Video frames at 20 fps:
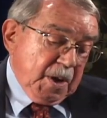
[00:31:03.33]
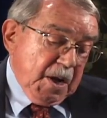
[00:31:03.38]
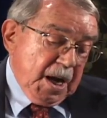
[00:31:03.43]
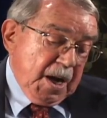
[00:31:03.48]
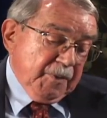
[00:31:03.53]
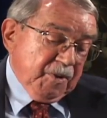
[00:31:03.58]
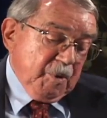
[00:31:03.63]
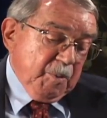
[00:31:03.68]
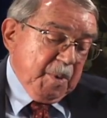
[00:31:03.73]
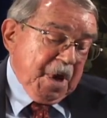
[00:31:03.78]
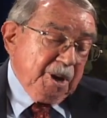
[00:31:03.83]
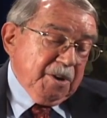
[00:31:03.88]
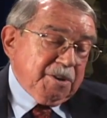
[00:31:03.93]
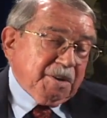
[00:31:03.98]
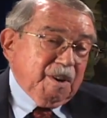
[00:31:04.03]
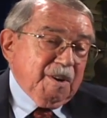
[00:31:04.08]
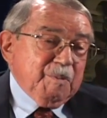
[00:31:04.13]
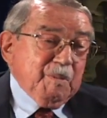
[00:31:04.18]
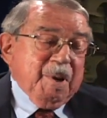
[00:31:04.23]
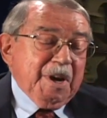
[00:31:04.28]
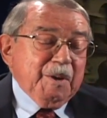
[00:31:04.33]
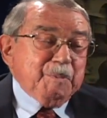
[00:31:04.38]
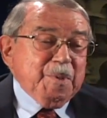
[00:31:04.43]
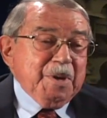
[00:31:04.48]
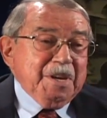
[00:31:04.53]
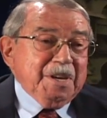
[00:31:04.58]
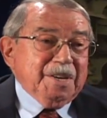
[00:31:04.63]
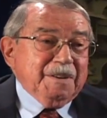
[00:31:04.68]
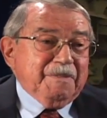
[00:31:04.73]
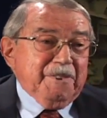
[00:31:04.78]
confirmation of my
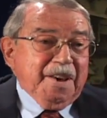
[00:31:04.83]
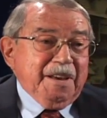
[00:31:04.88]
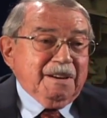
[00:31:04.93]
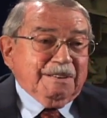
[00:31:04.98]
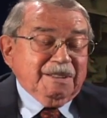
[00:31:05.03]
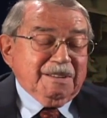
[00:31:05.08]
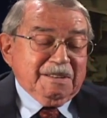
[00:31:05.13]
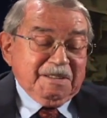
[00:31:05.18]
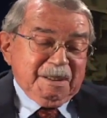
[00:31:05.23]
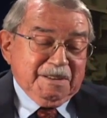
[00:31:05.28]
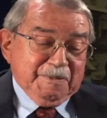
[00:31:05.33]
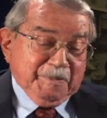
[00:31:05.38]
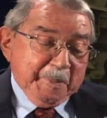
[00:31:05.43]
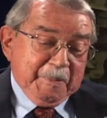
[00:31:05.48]
being a fatalist.